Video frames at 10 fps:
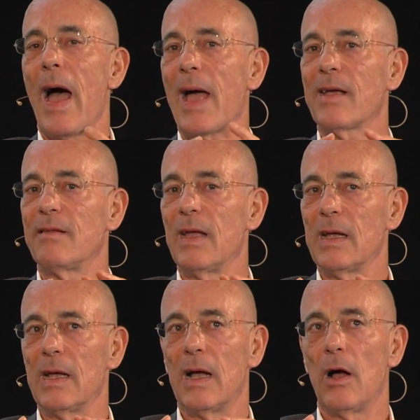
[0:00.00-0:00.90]

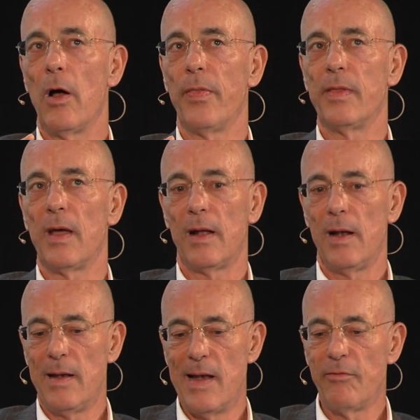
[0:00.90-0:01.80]
acting on the
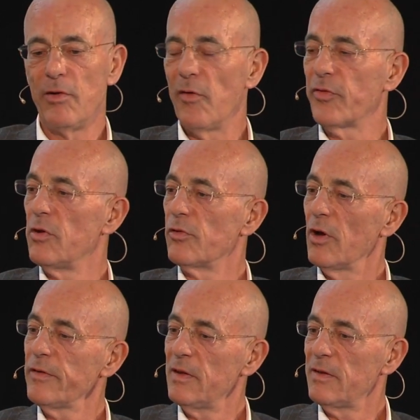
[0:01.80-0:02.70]
level of
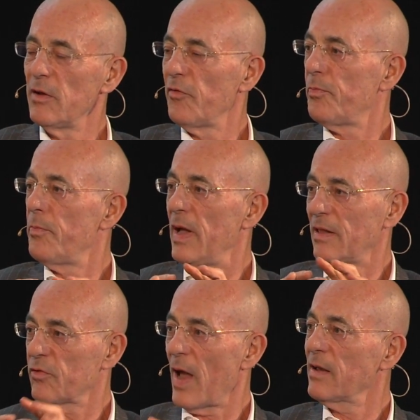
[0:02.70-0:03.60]
curiosity of
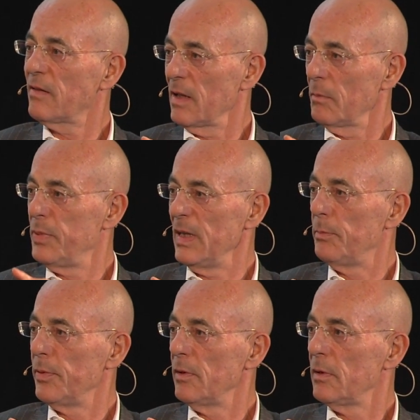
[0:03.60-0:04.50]
attracting
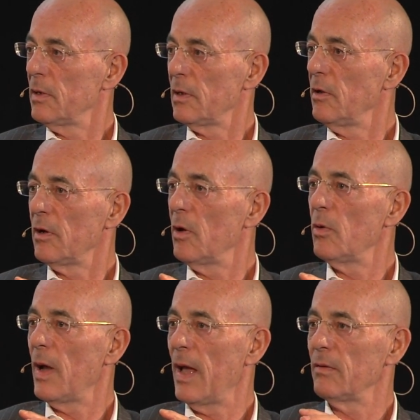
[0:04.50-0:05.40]
people. You
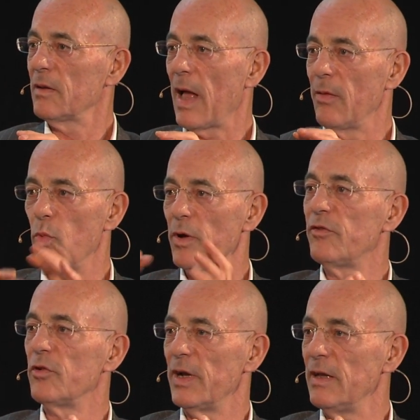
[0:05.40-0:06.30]
know, and
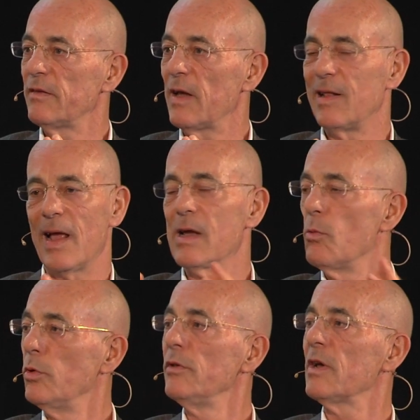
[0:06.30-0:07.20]
once you're inside, like a
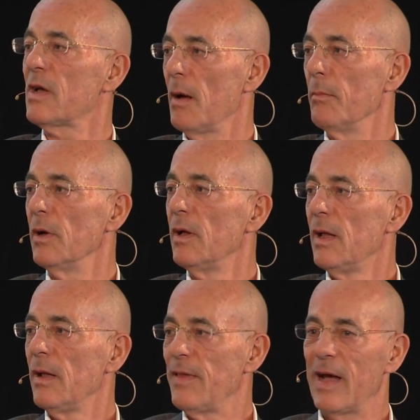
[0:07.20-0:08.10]
Wunderkammer,
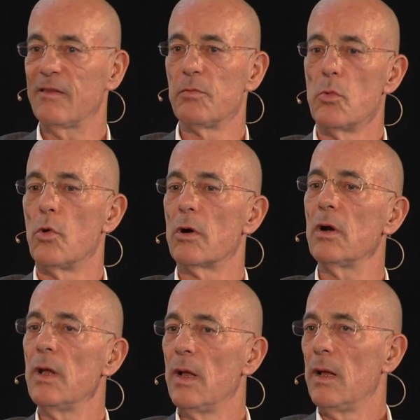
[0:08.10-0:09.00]
that's more
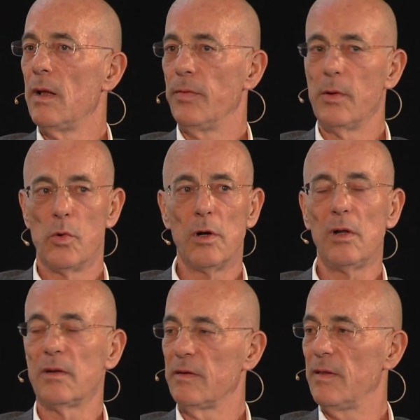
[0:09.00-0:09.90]
the
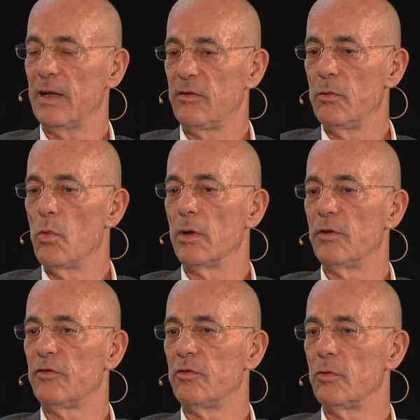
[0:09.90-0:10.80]
world that you
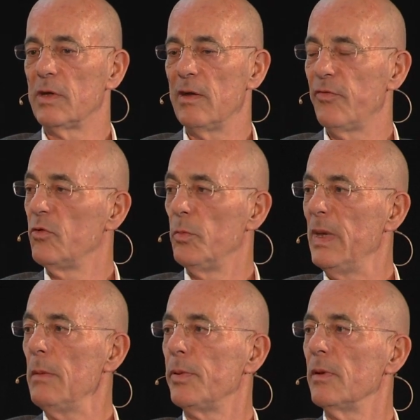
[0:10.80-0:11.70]
want to give to
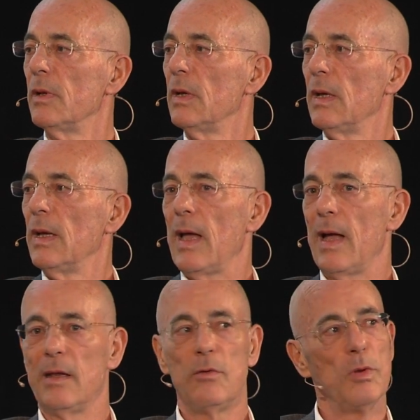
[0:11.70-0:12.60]
people.
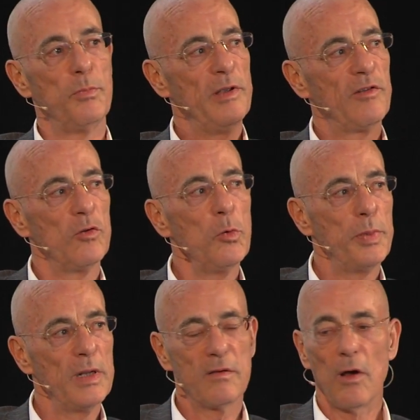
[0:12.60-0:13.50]
And it would be
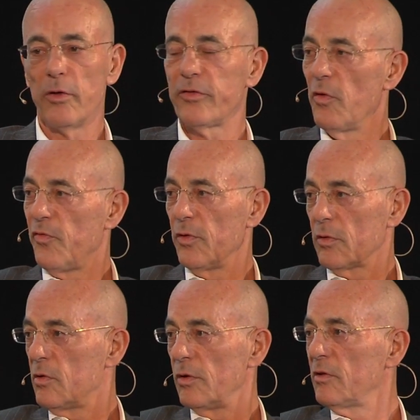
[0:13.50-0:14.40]
stupid, also for
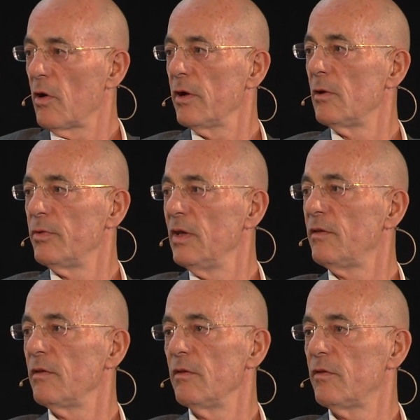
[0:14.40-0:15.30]
curatorial
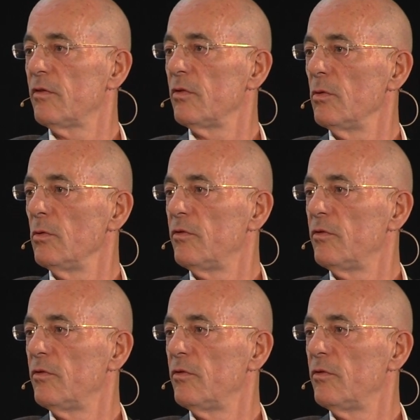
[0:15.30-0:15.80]
reasons, to